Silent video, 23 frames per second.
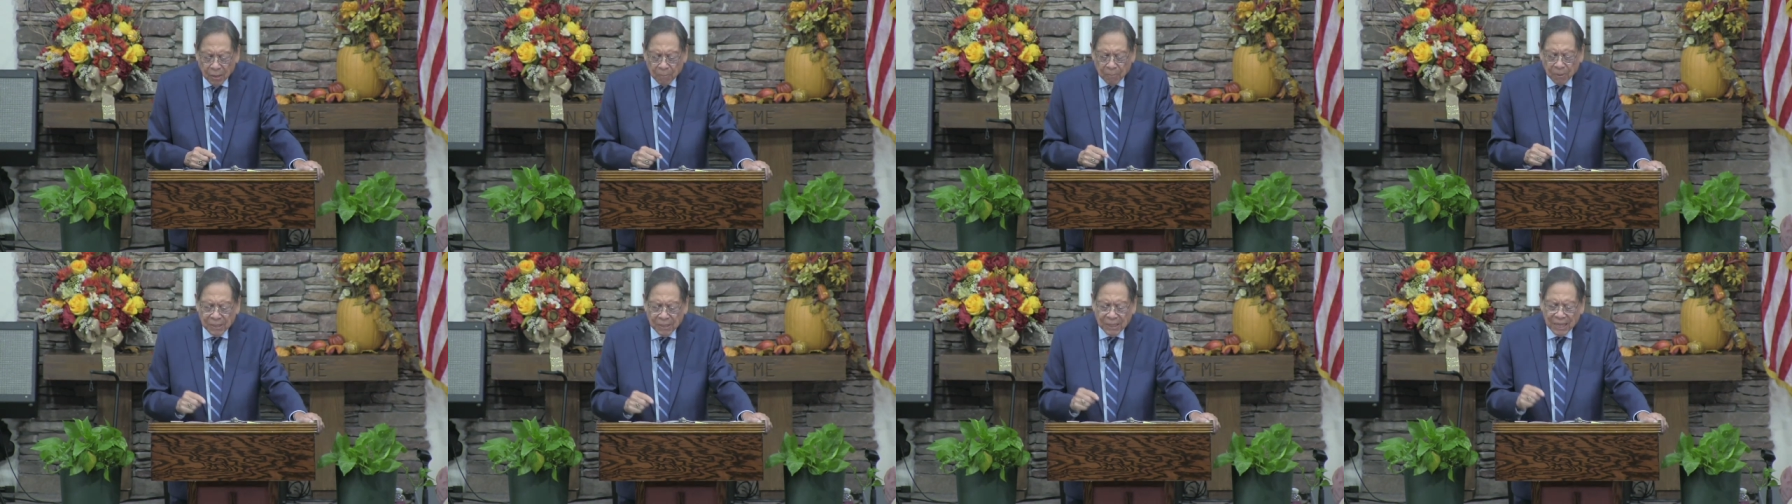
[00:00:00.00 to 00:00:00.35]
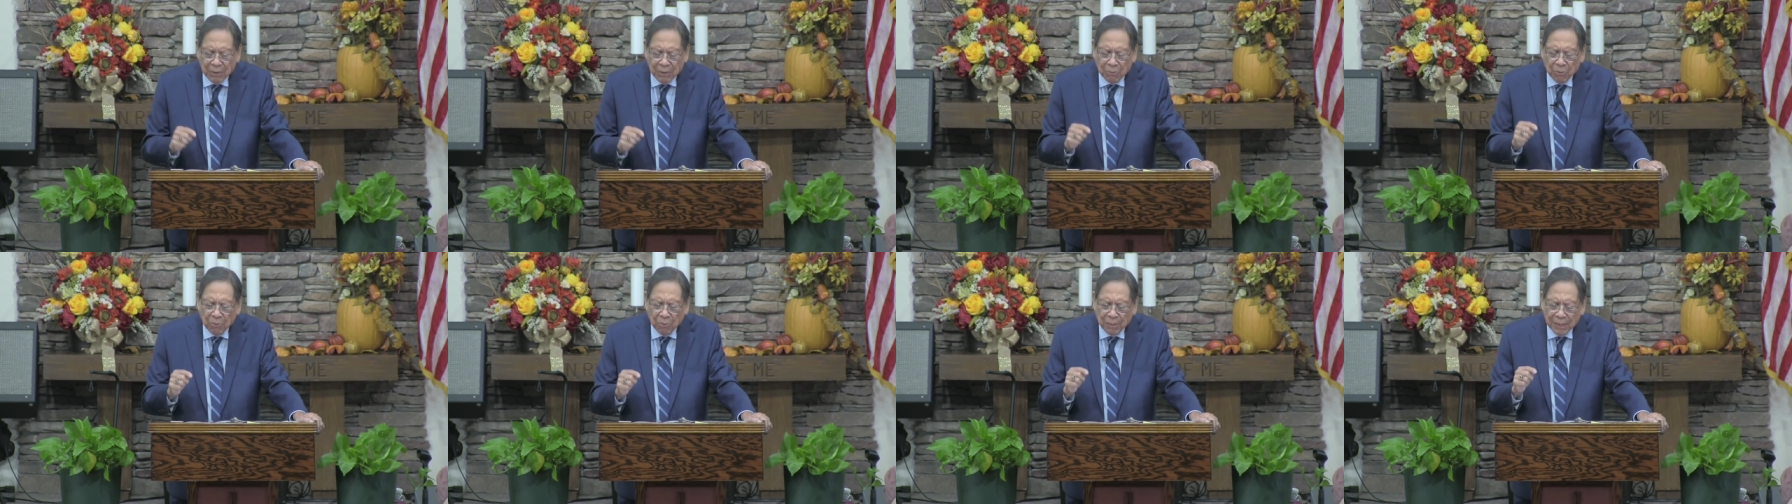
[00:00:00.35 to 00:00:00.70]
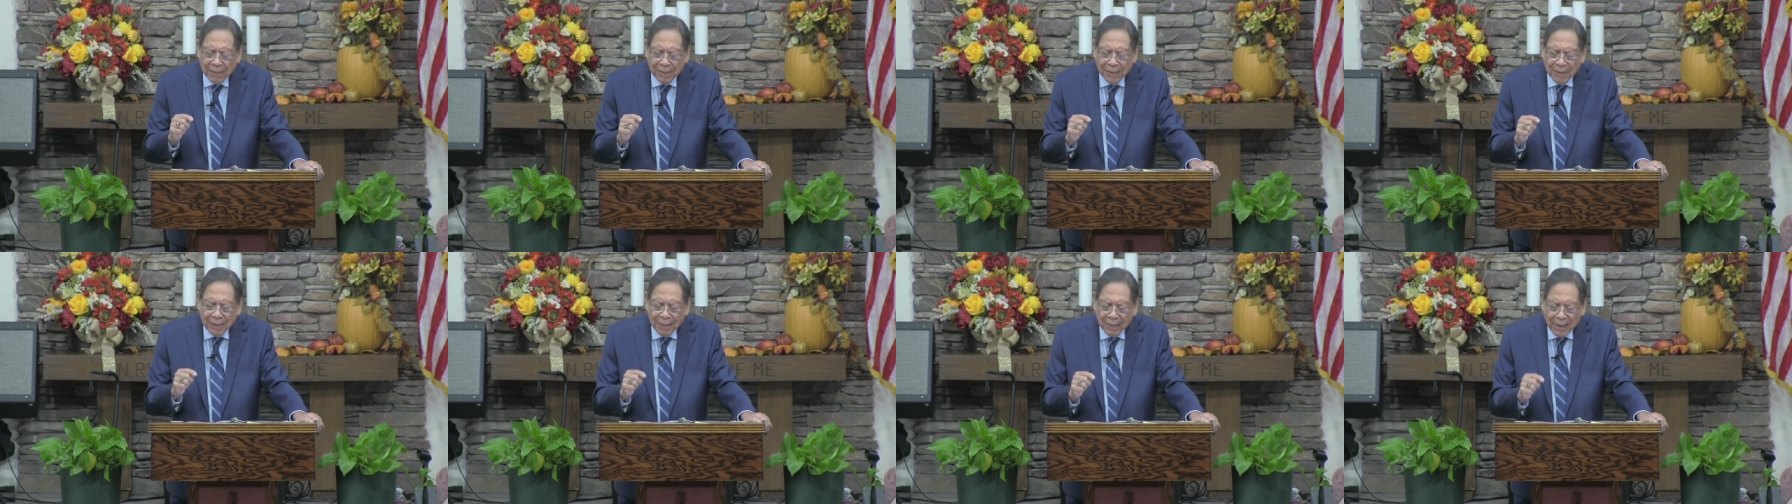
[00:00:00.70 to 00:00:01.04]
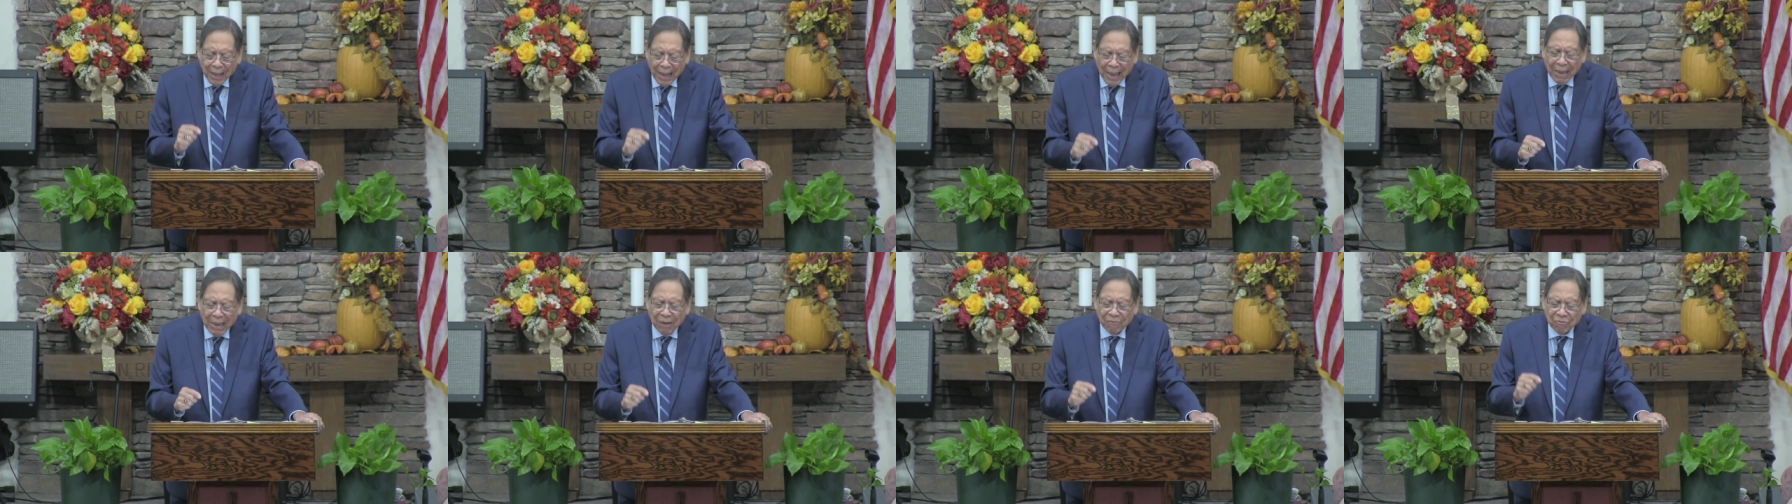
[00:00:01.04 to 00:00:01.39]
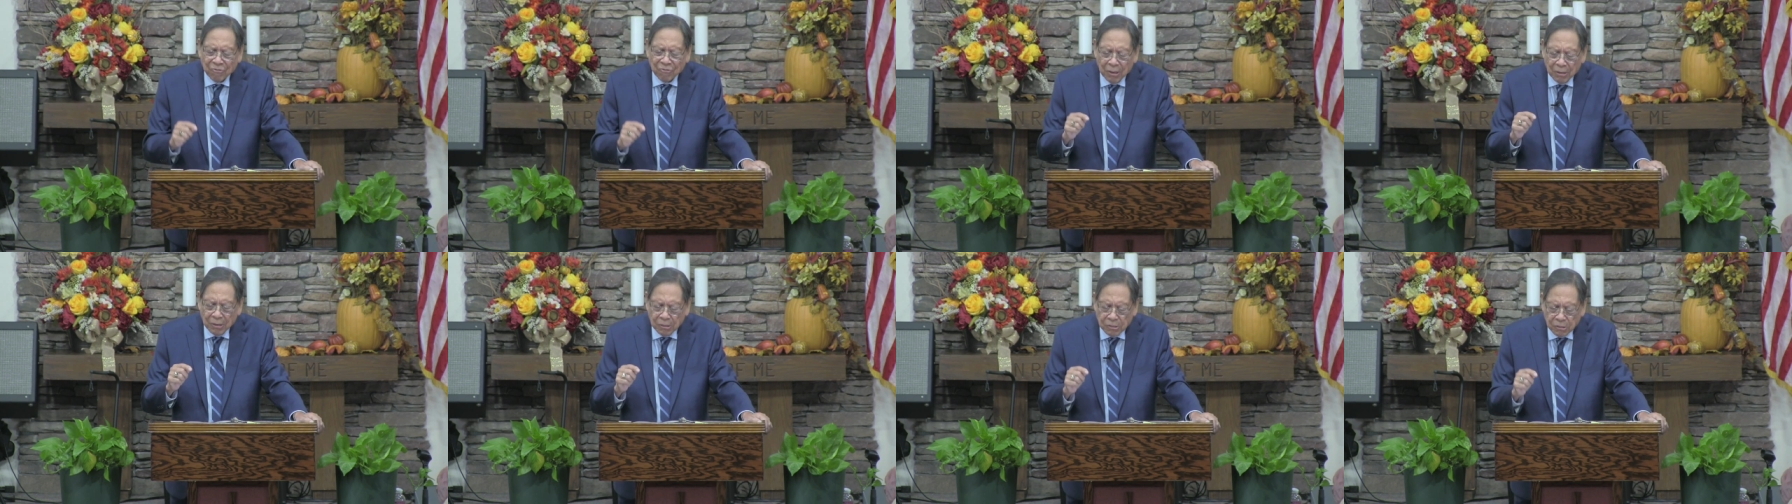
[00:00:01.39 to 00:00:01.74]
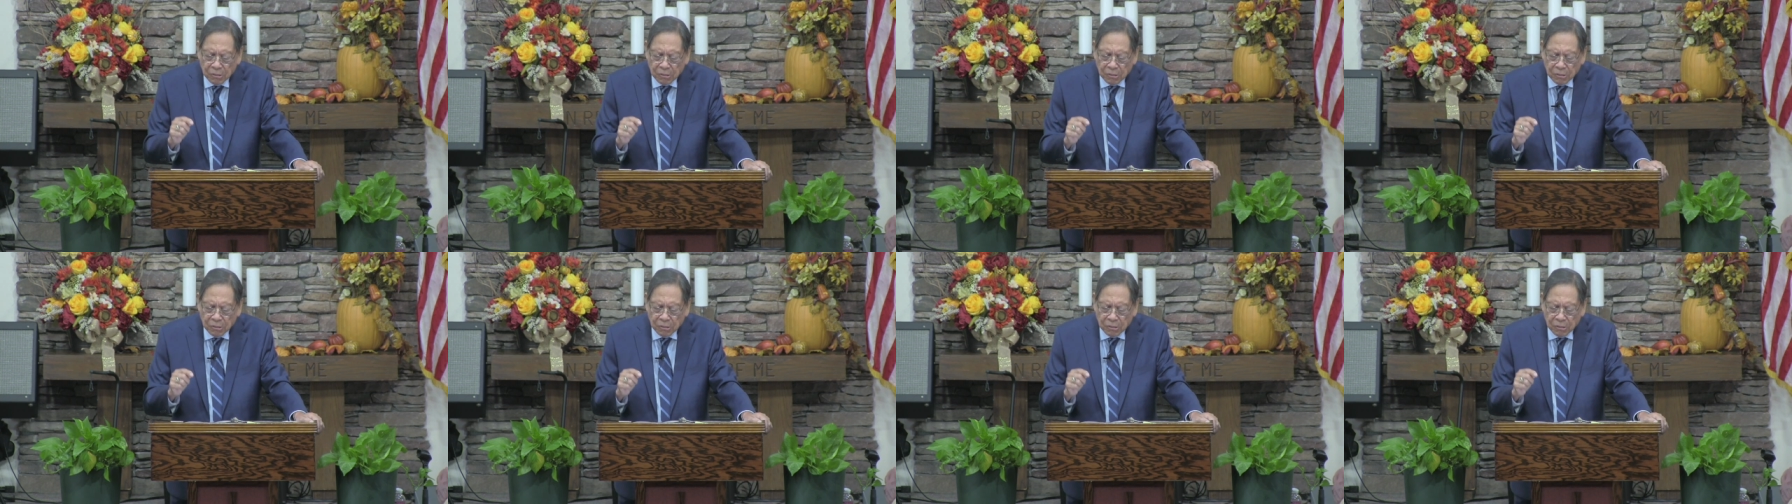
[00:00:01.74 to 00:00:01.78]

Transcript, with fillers: but they will be life